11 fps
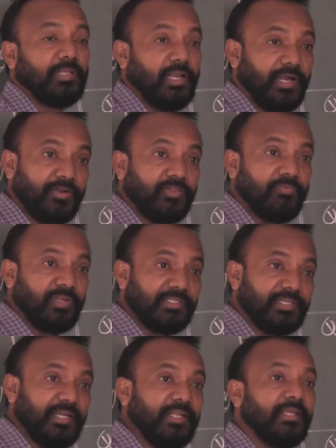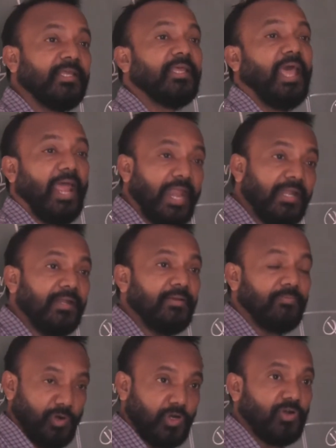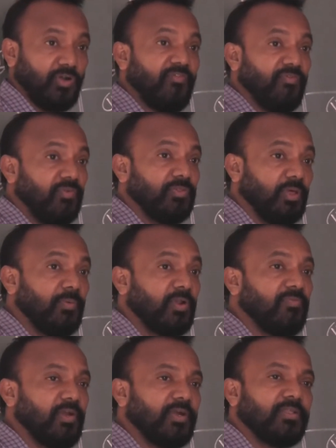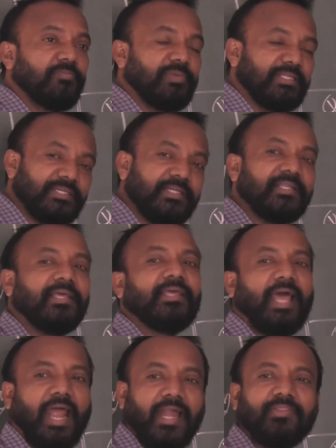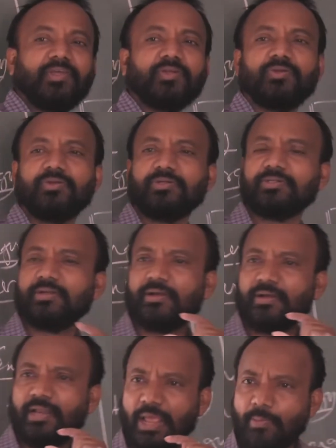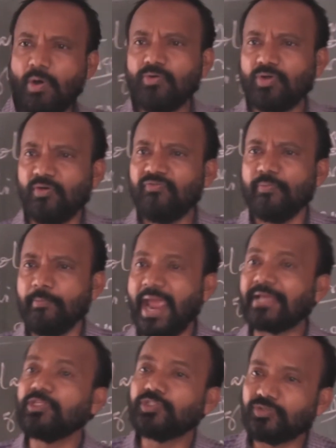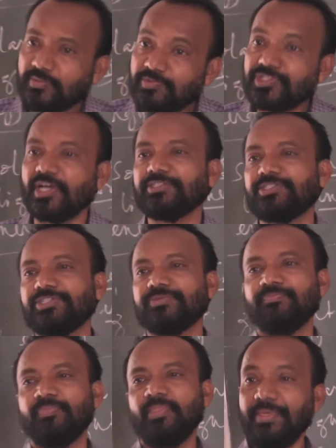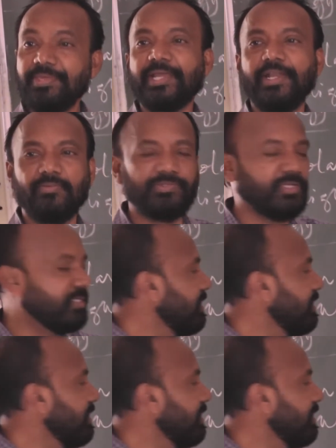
electron present and product of number of electron present and that amount of magnitude of charge, any kind of charge